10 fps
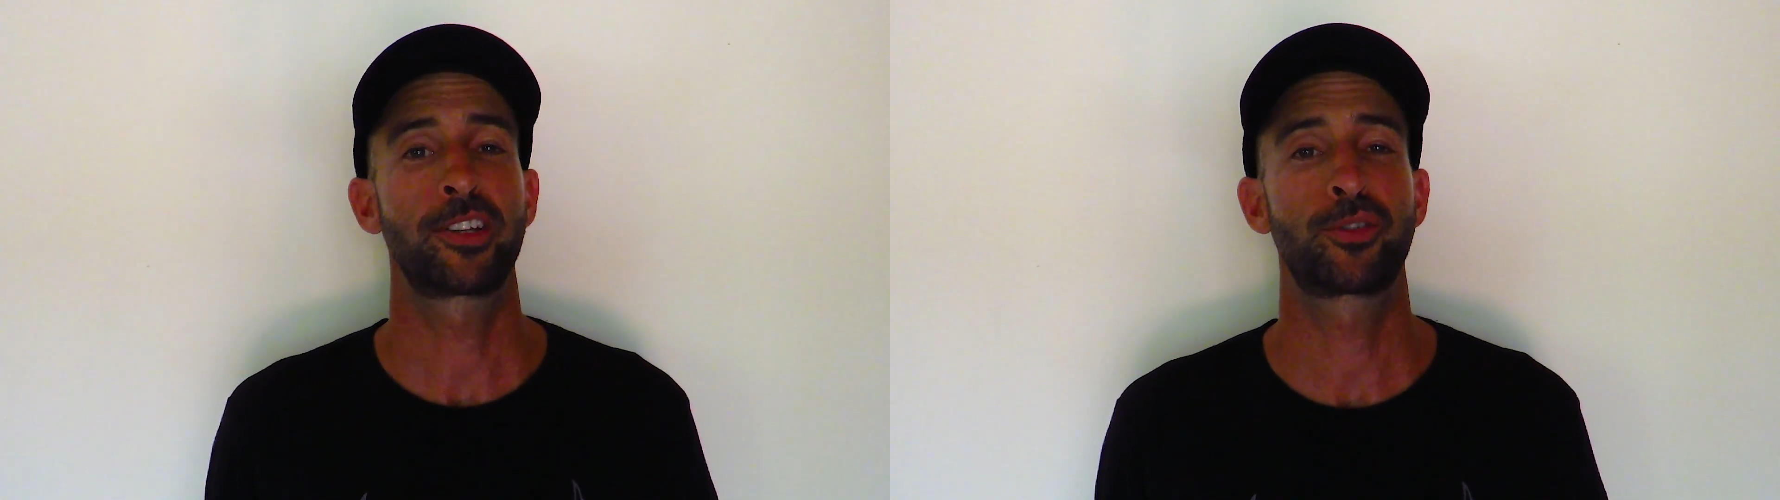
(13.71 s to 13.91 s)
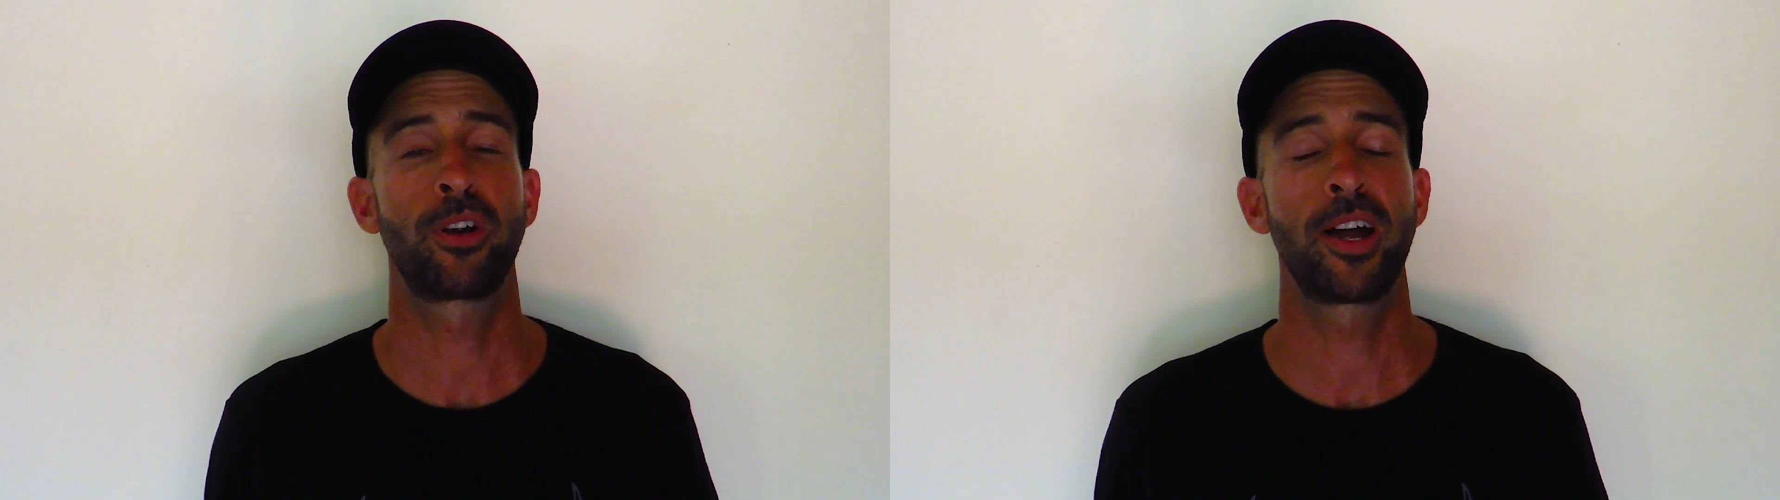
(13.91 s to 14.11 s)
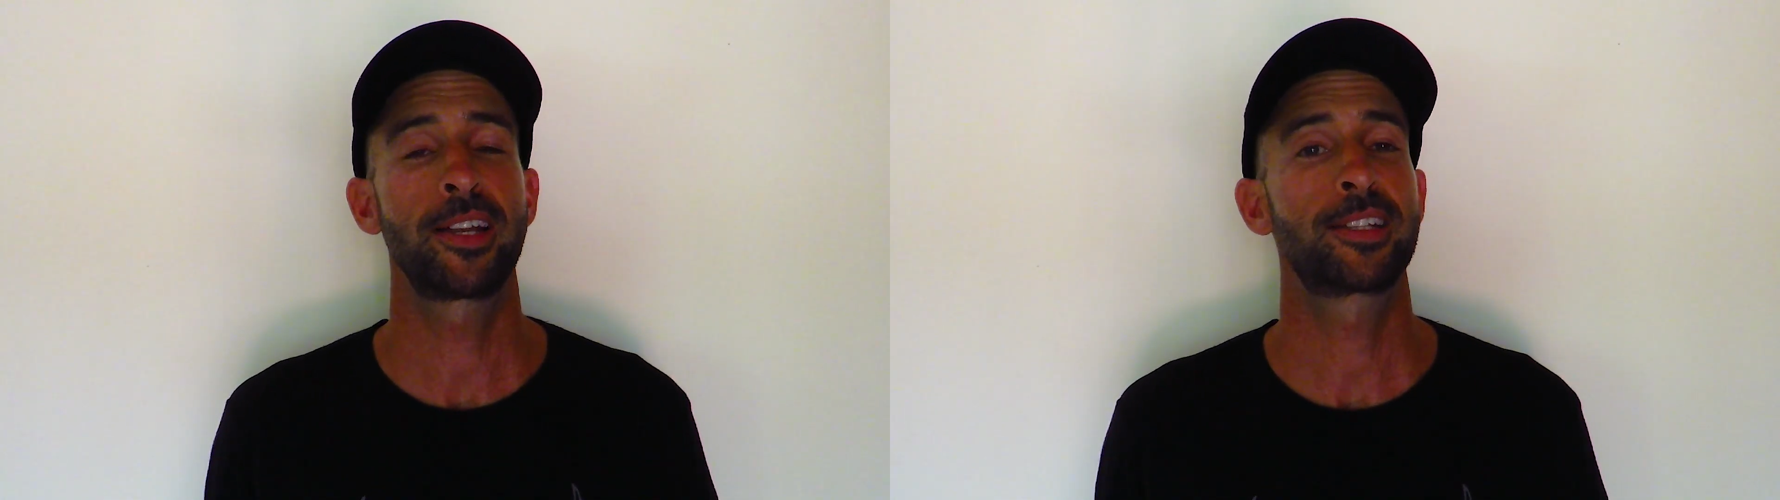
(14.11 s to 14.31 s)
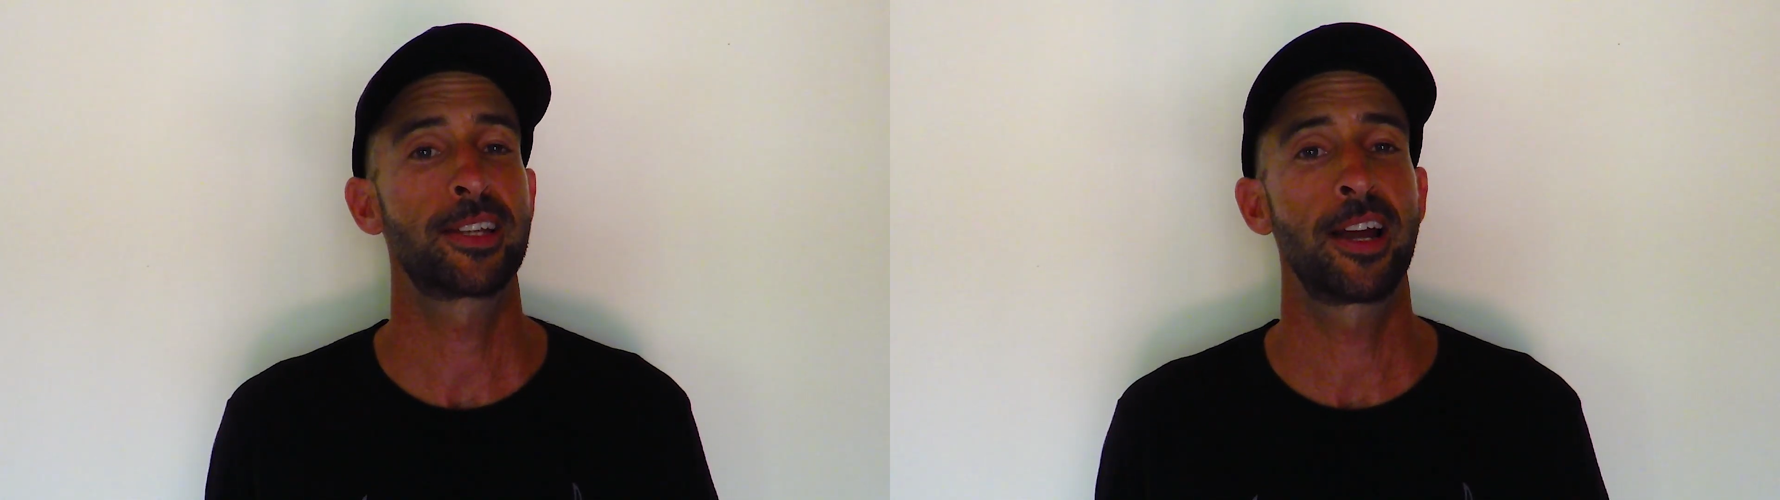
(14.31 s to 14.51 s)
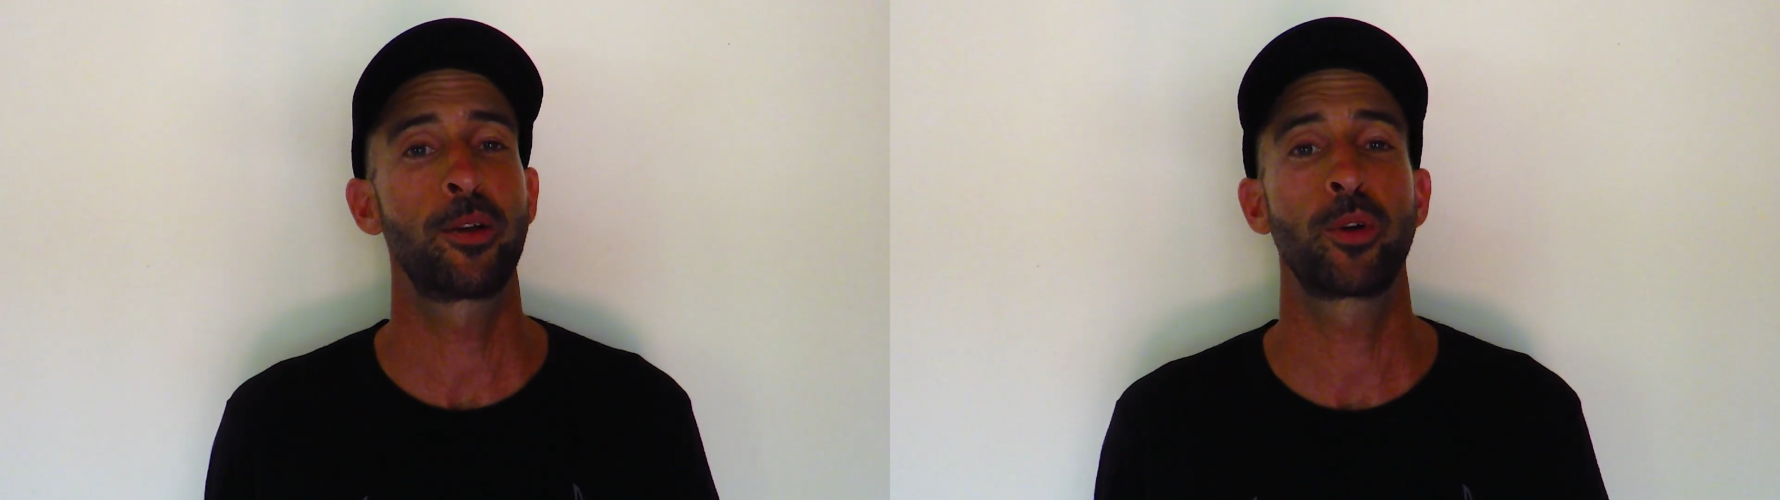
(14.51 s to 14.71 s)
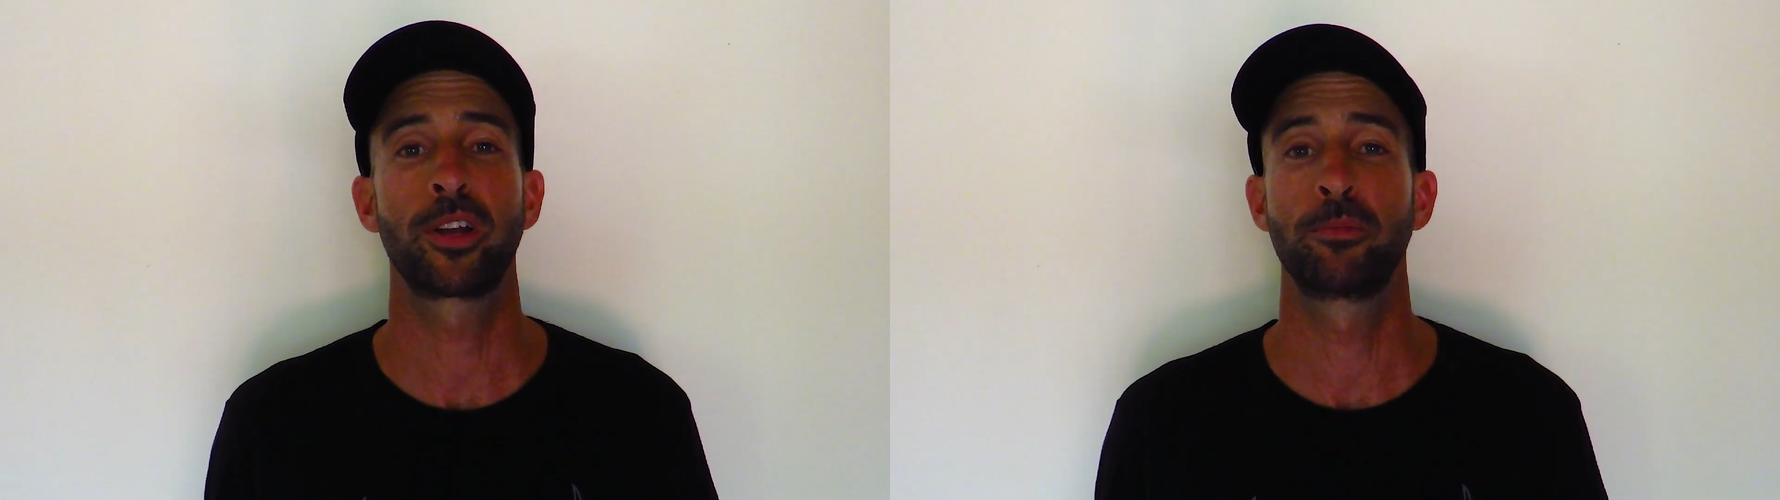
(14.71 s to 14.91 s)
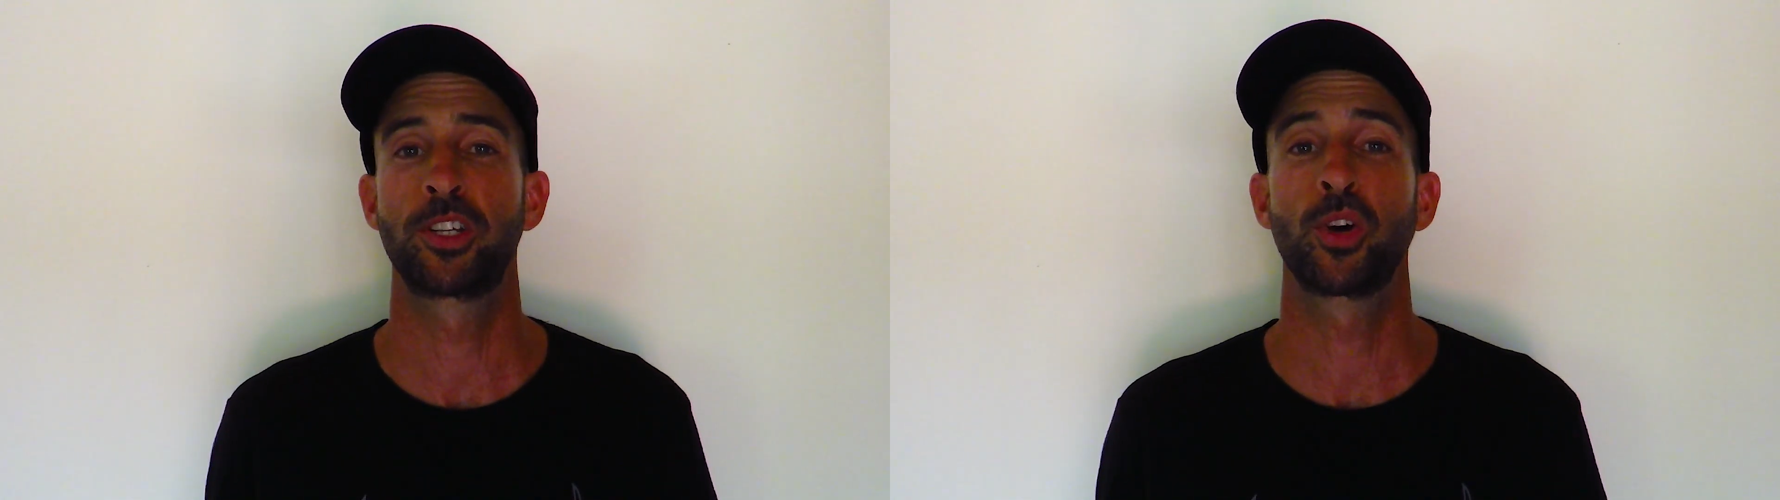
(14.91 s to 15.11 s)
That's right, today we're going to be